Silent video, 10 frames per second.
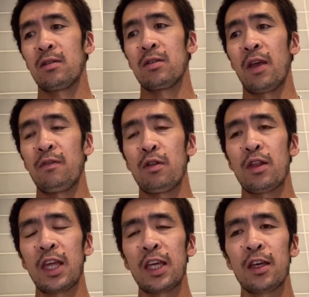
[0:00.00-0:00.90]
if you
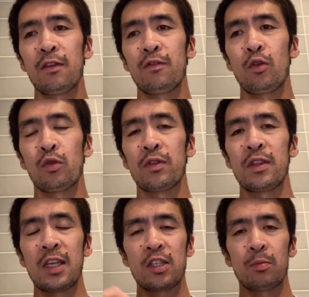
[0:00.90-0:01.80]
think of your
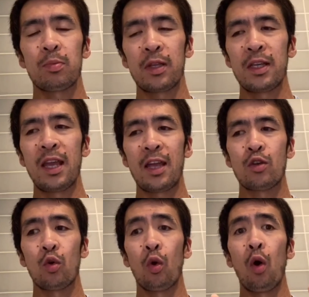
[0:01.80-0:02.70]
discipline and
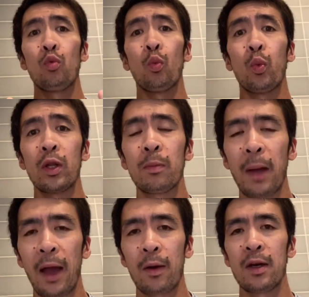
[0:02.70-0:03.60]
your own
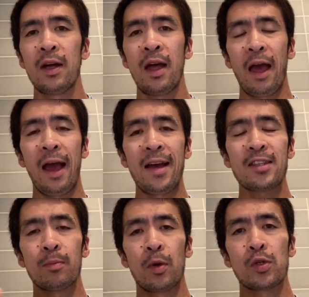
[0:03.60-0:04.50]
willpower as
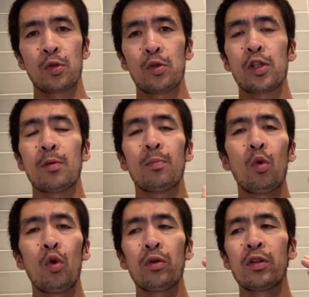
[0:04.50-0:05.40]
a muscle, the
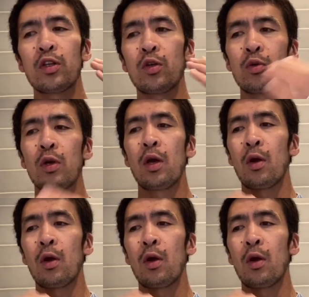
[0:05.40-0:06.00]
more that you